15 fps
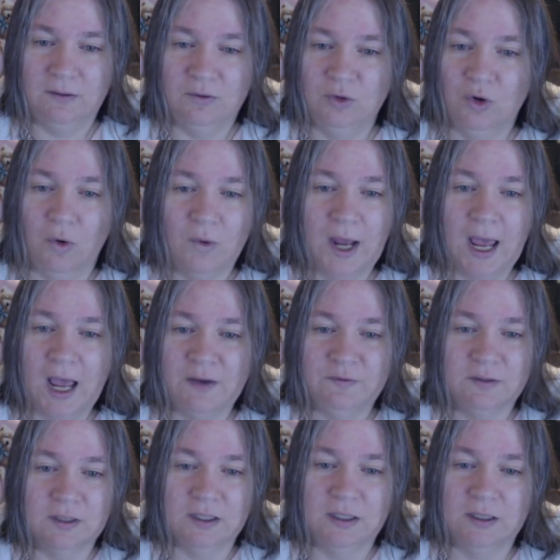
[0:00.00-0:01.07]
You don't have
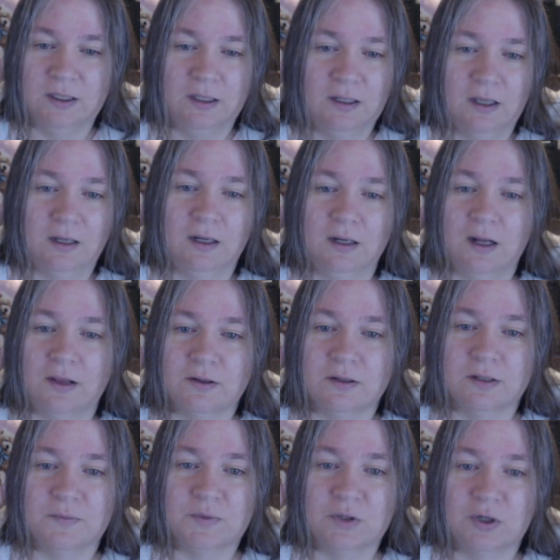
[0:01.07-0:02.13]
to get it in another
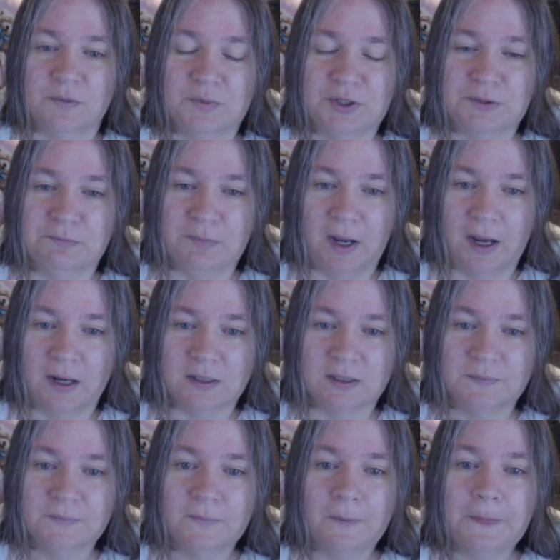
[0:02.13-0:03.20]
subscription box.
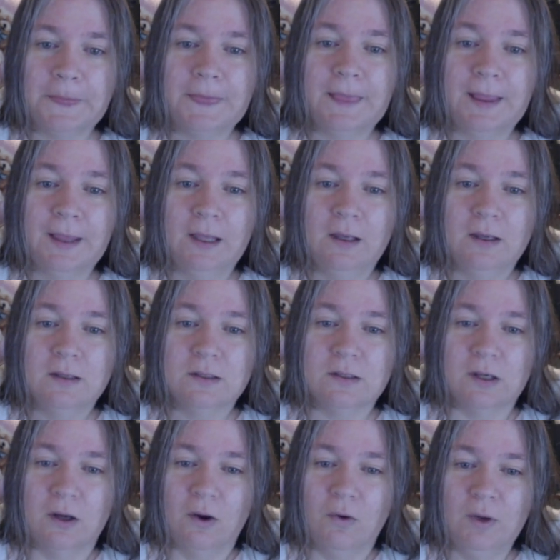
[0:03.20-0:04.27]

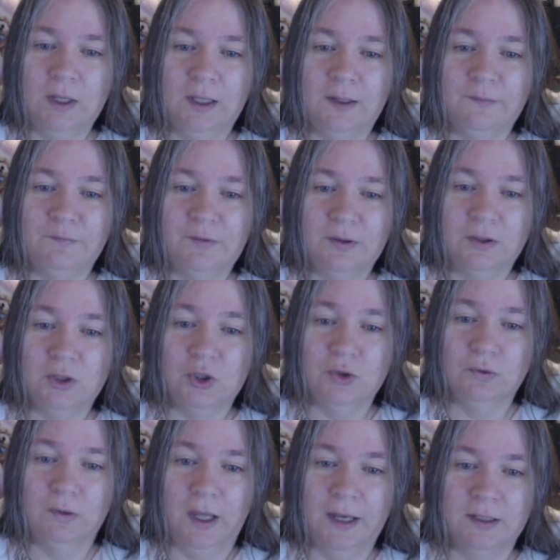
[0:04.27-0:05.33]
So if you
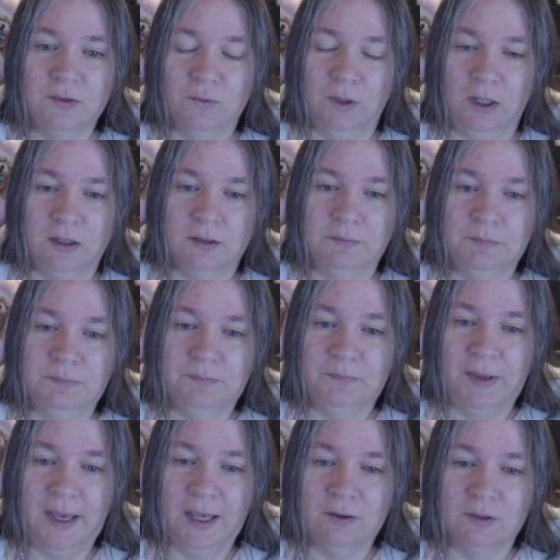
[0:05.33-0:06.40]
liked one of the
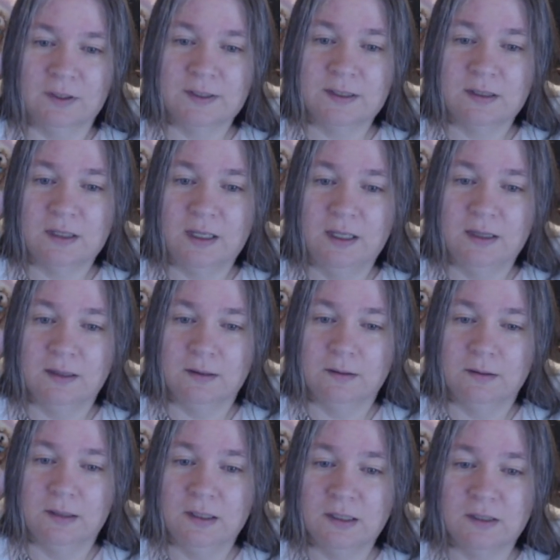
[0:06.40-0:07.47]
patterns in
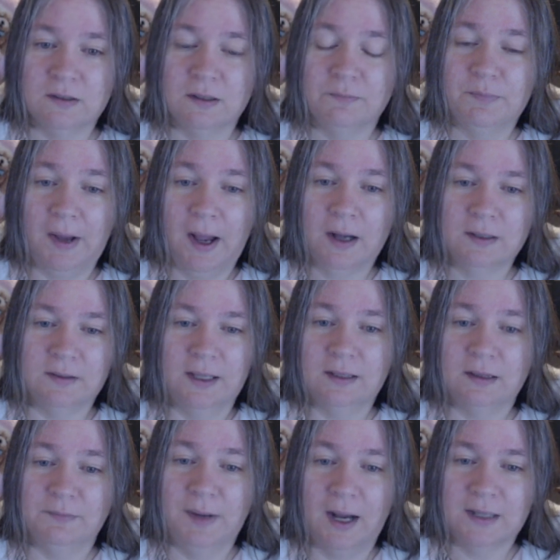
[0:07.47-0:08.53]

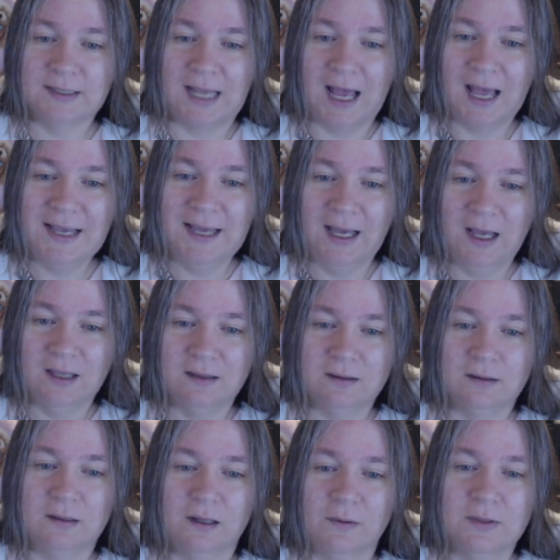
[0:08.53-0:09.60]
the box I
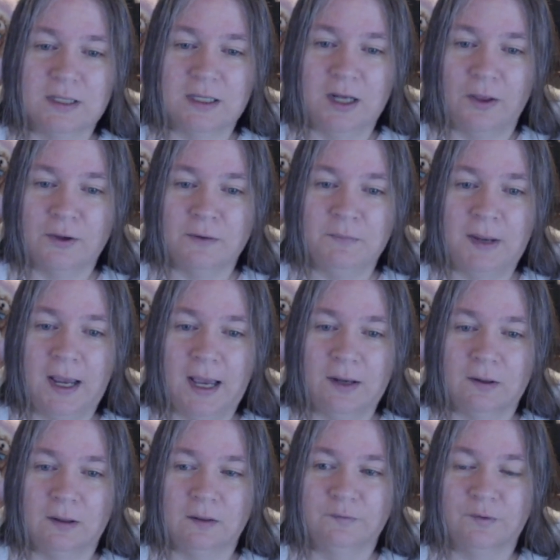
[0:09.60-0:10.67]
got, there was another
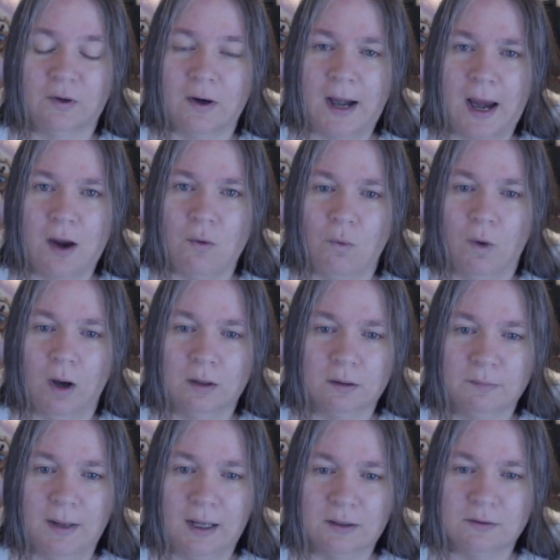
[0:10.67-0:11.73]
pattern for a water
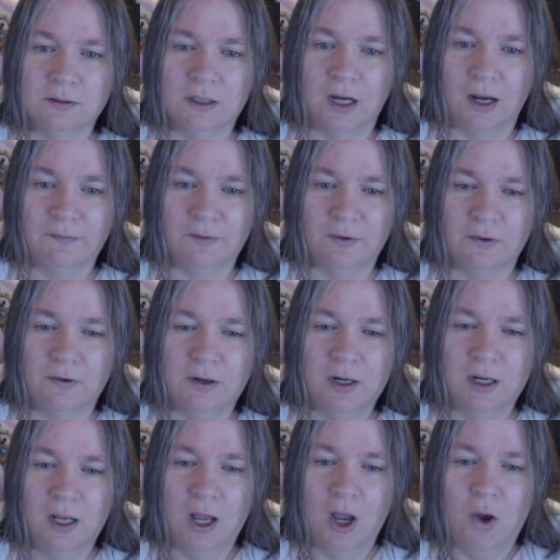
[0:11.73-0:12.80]
bottle cover,
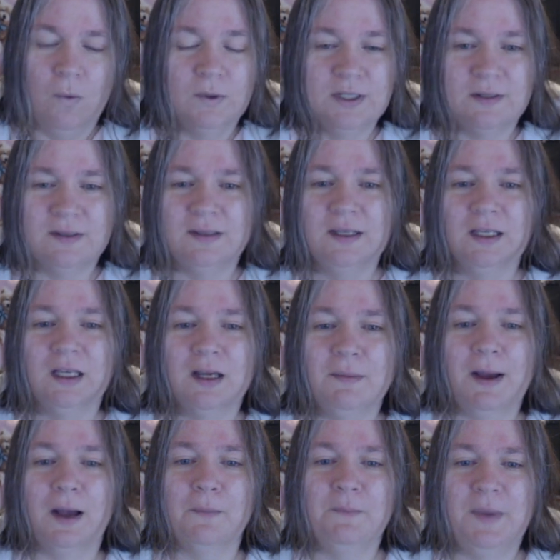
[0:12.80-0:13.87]
which I was thinking
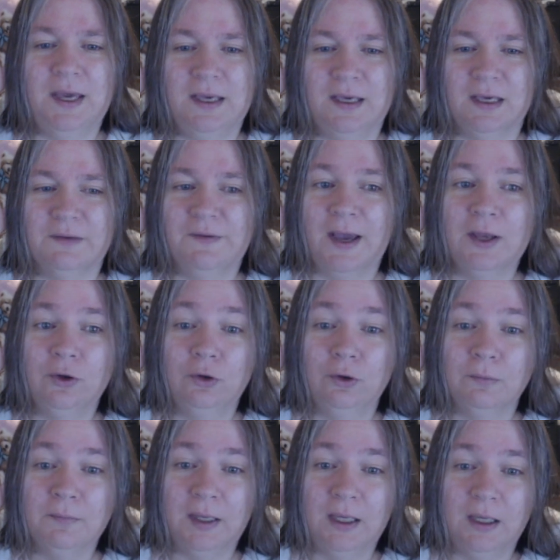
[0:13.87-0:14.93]
about making. If I do
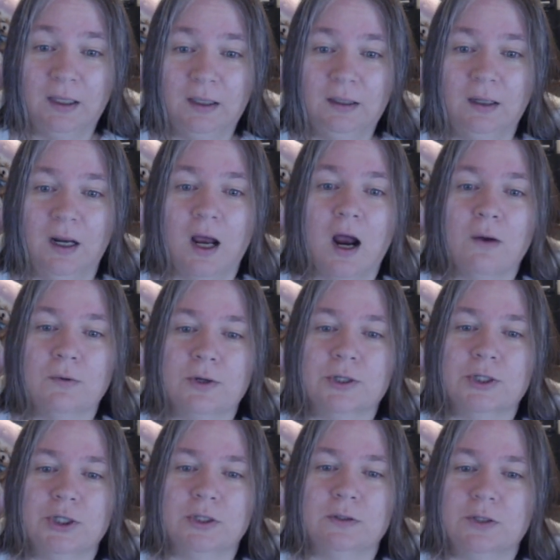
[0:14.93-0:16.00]
make it, I will
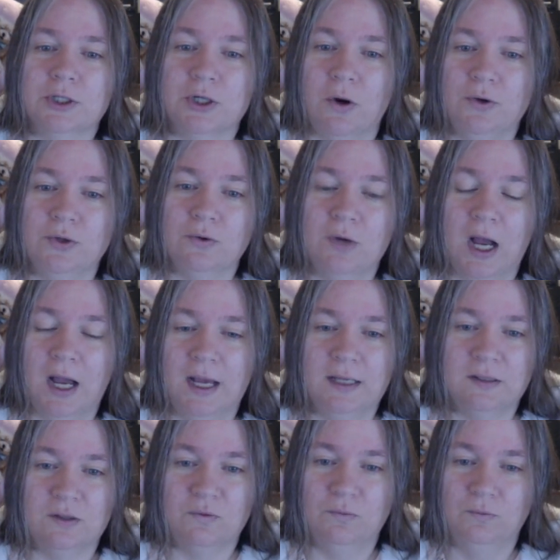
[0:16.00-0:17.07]
show you
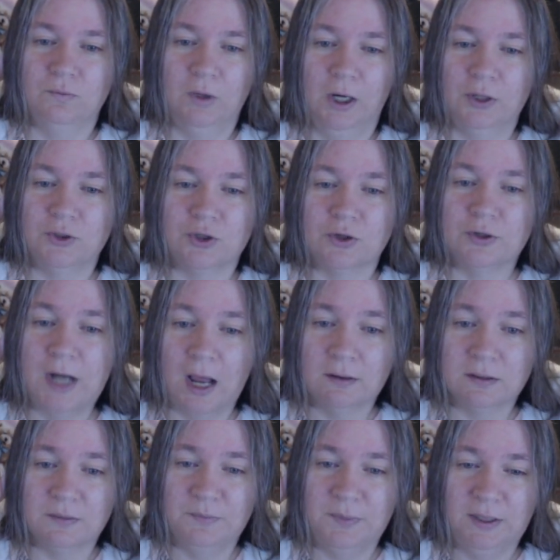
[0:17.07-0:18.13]
guys what it turned
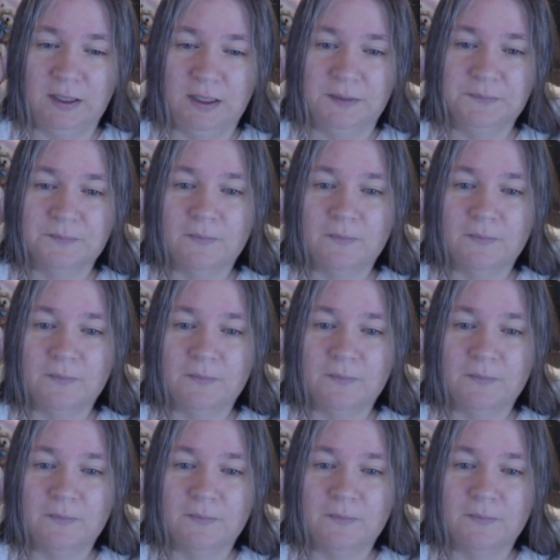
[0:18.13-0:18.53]
out to be.